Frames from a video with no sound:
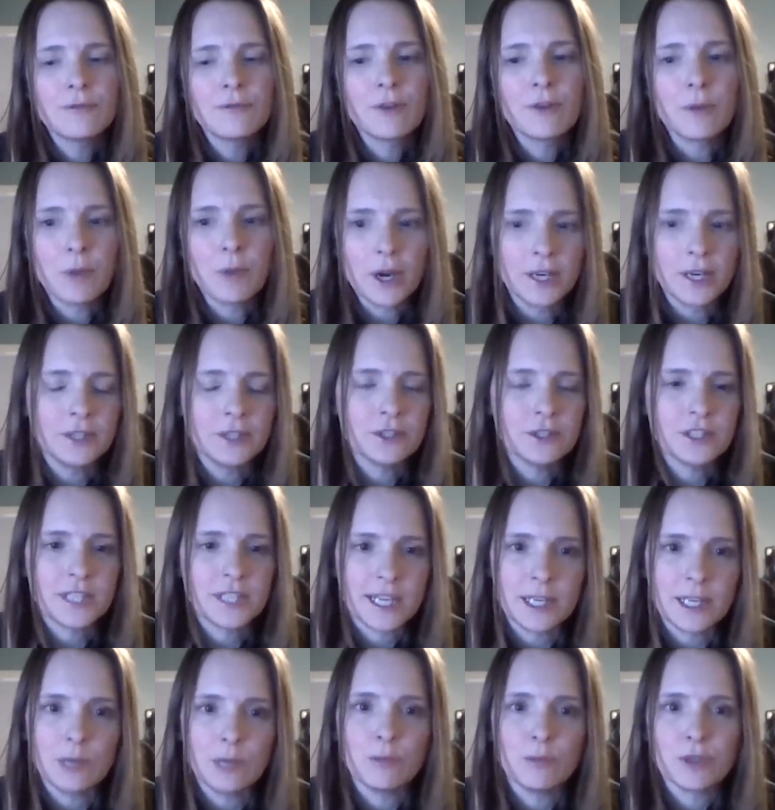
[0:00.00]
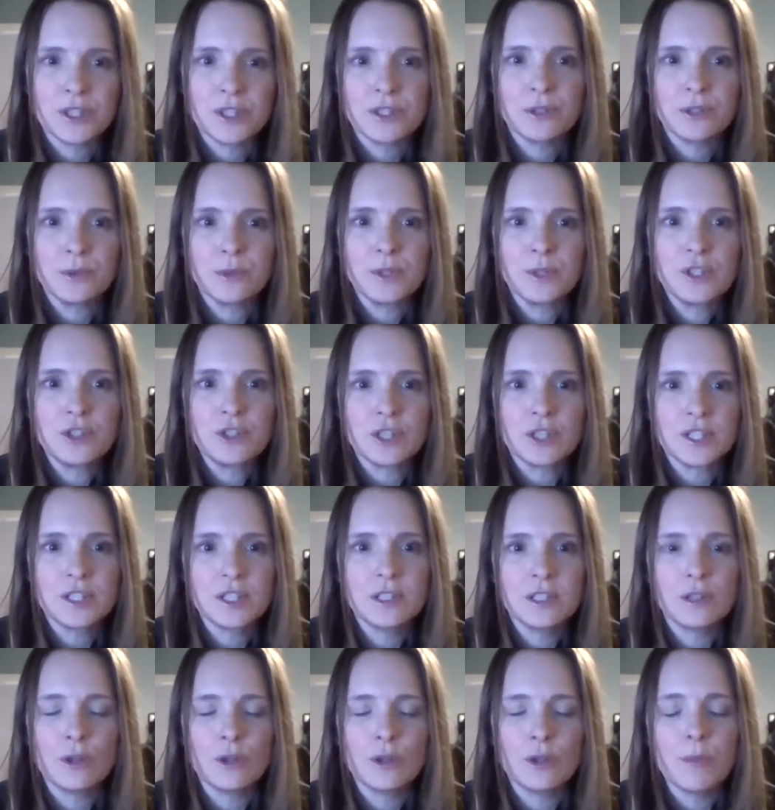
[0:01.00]
From our understanding, Bristol was just
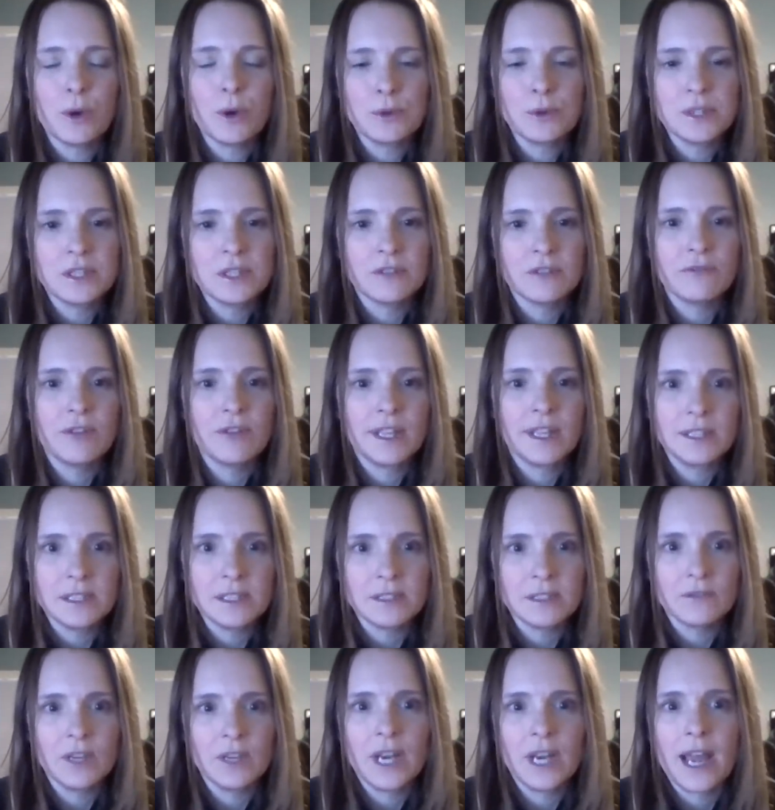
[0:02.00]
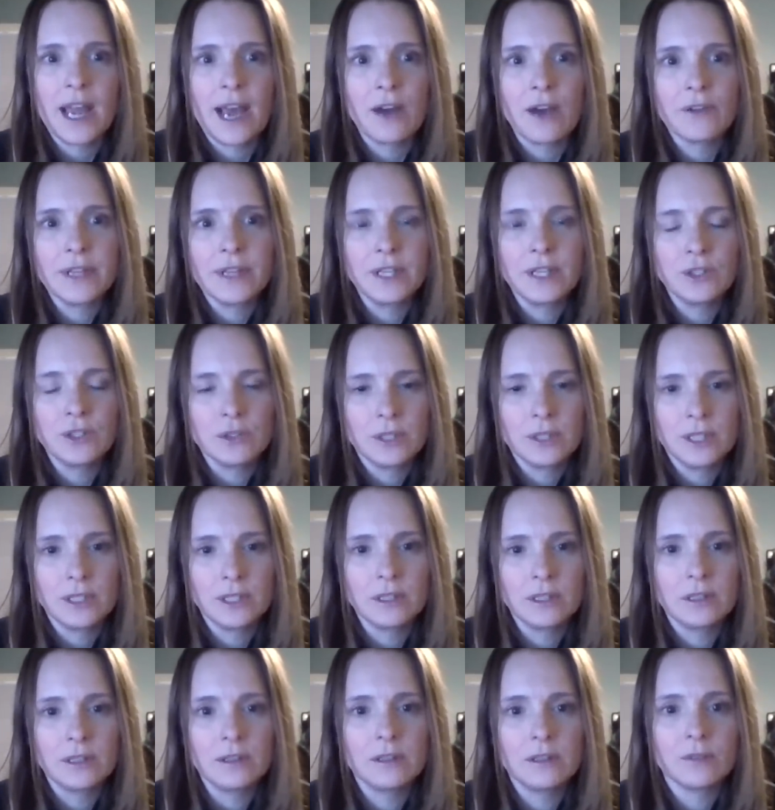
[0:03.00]
the most offensive in how they
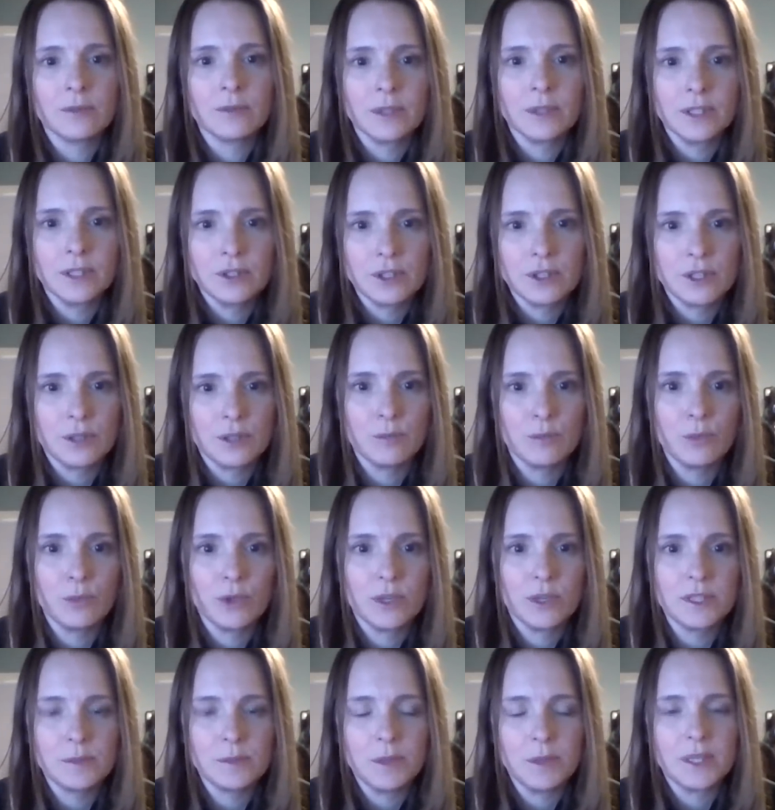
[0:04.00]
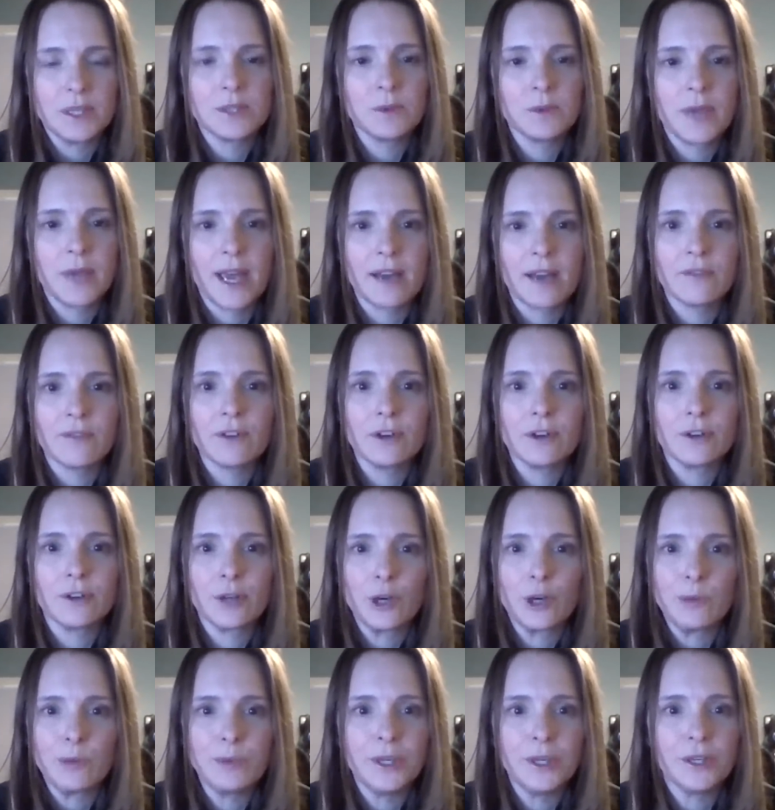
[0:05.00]
treated the religious employees, because we have
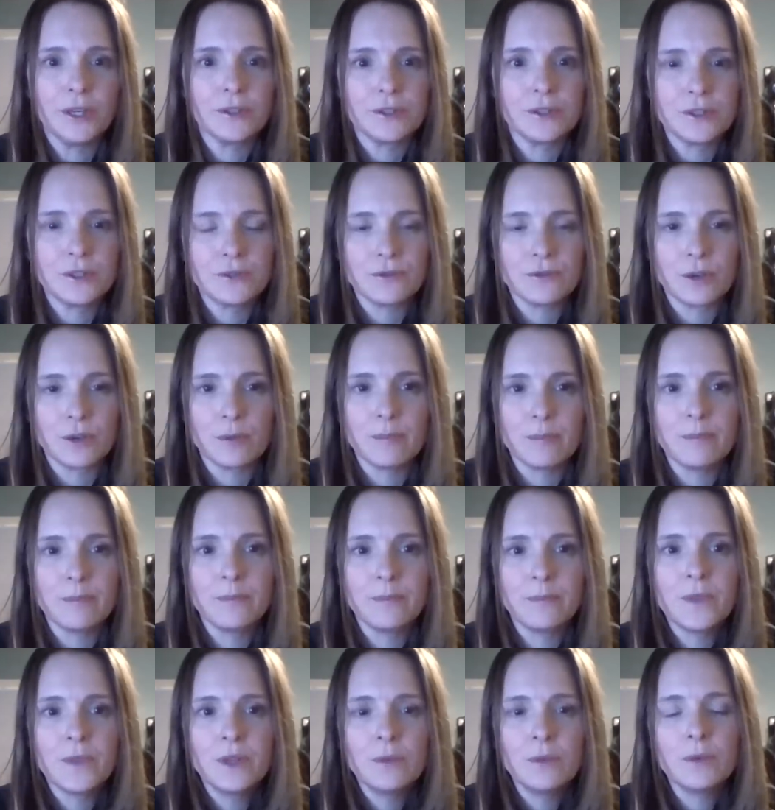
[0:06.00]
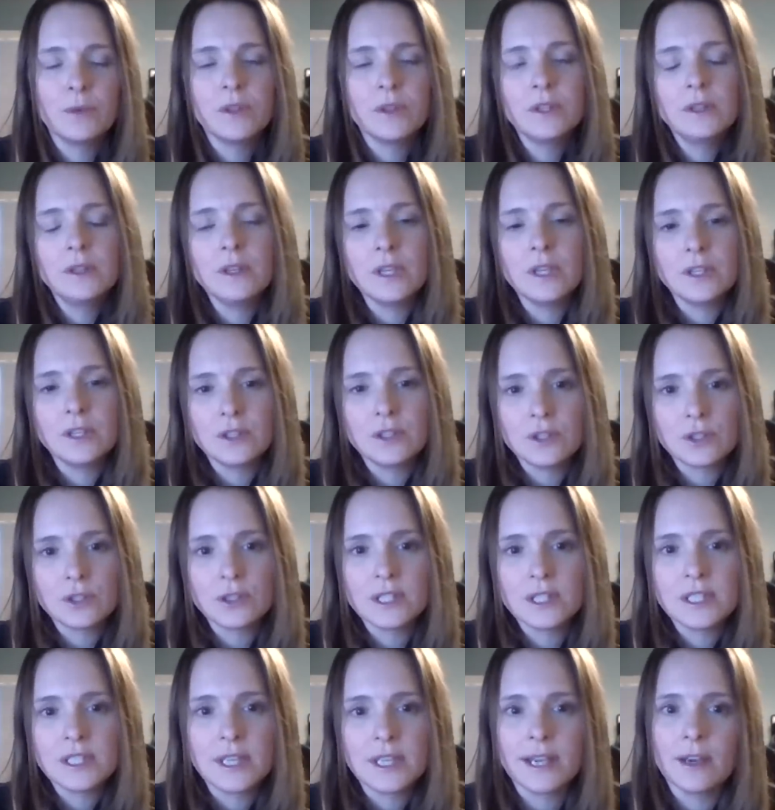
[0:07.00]
heard our peers from within the
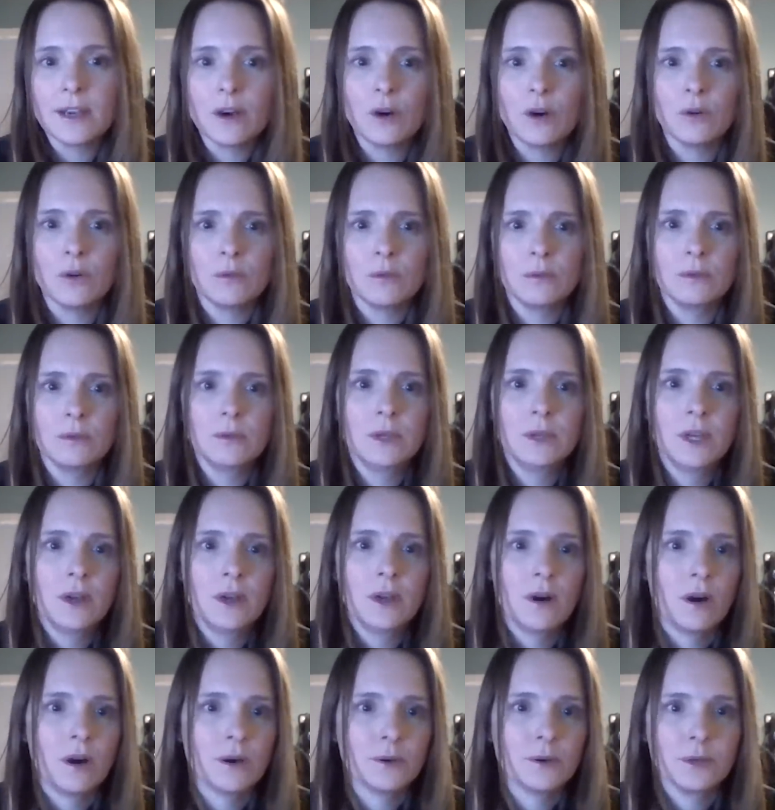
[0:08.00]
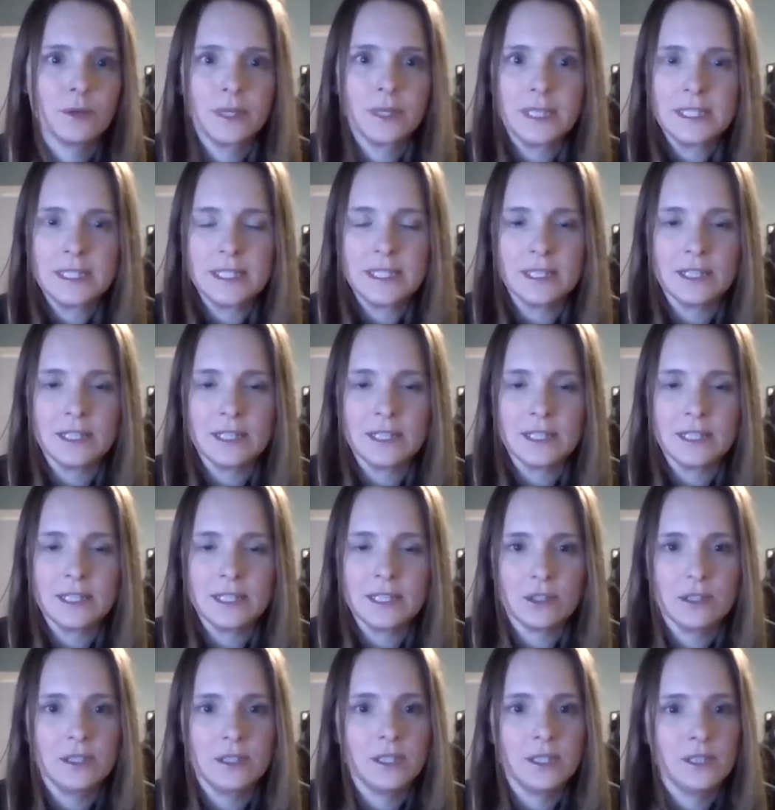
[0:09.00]
industry say, oh, our organization
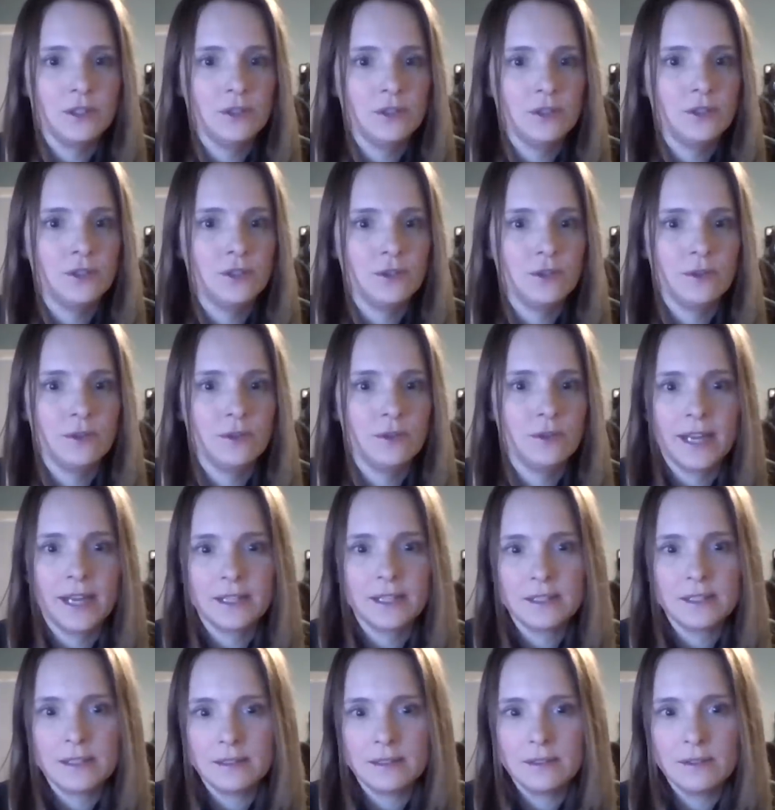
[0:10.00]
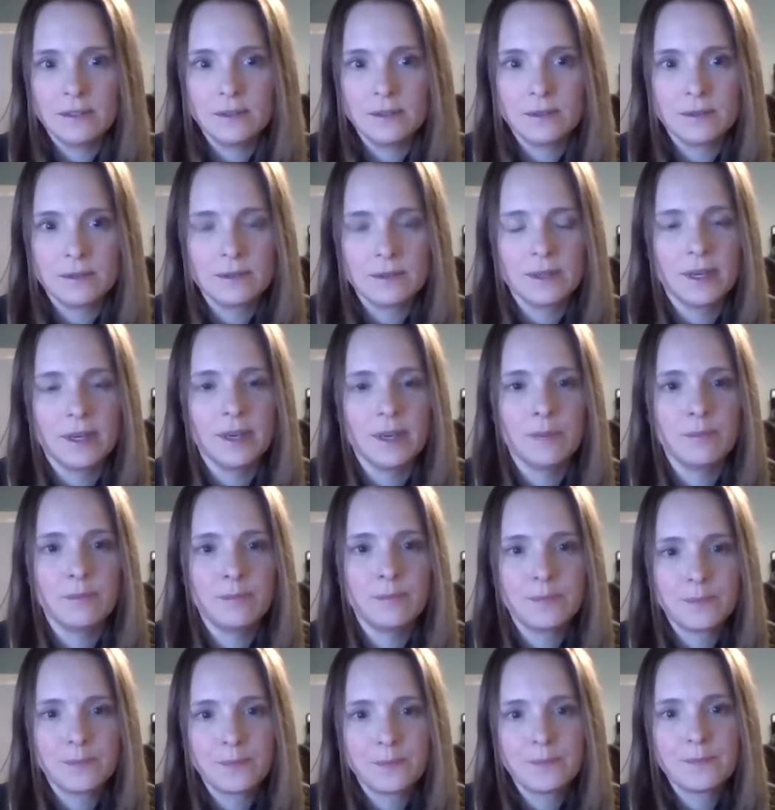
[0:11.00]
didn't do that to
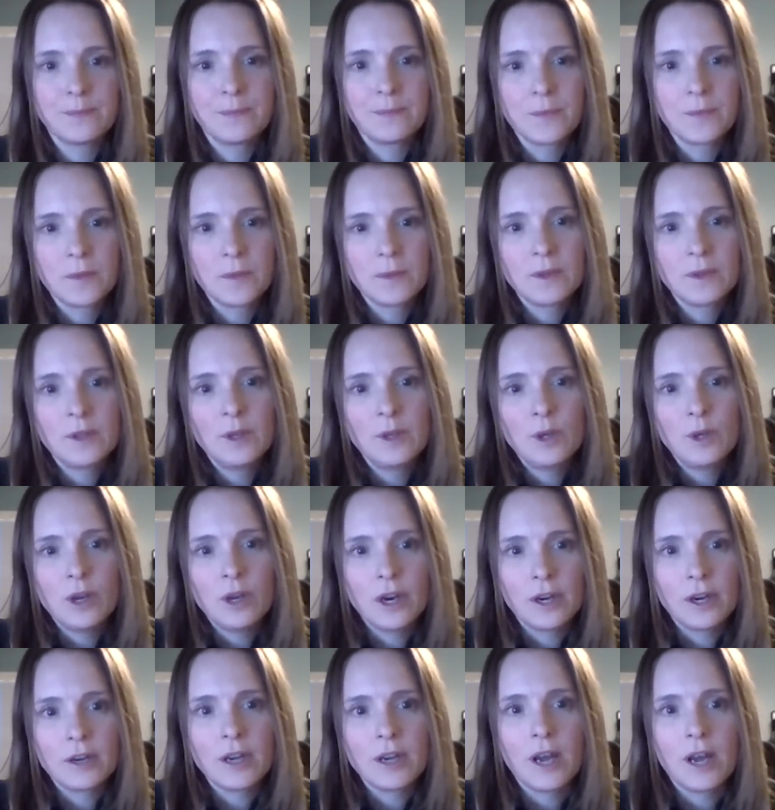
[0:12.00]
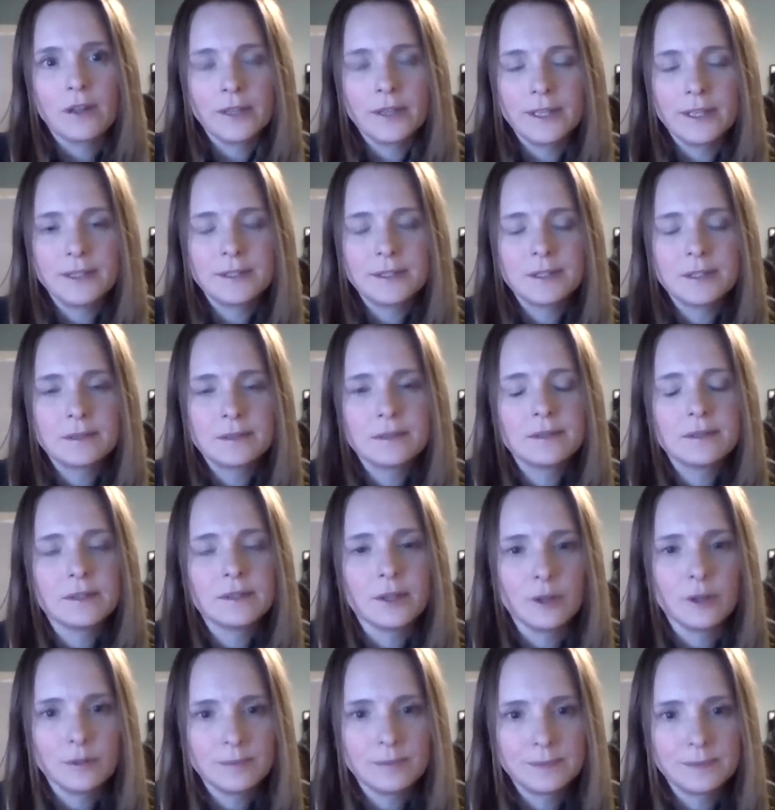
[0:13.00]
our colleagues.
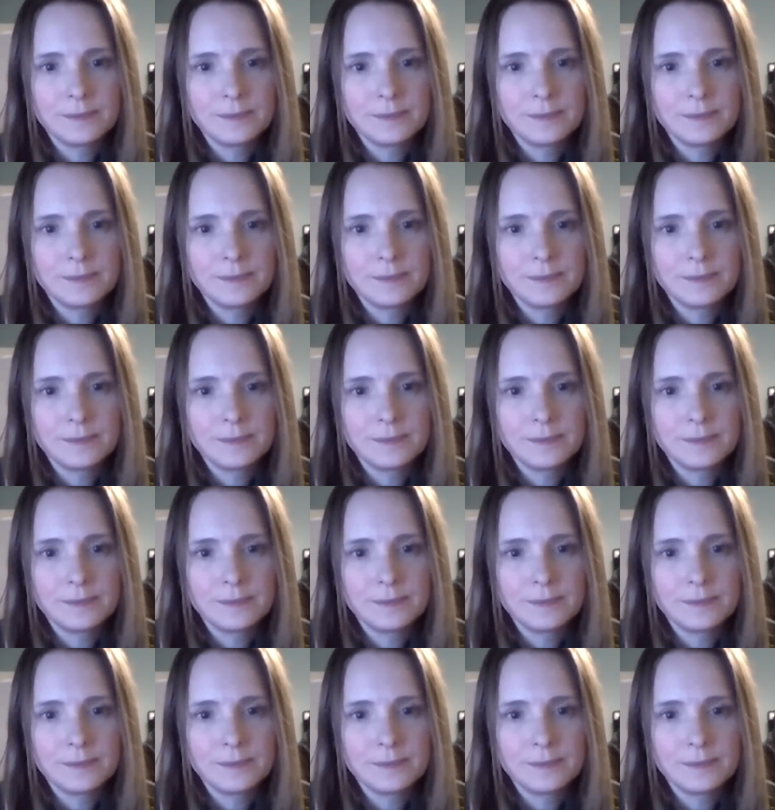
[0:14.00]
So,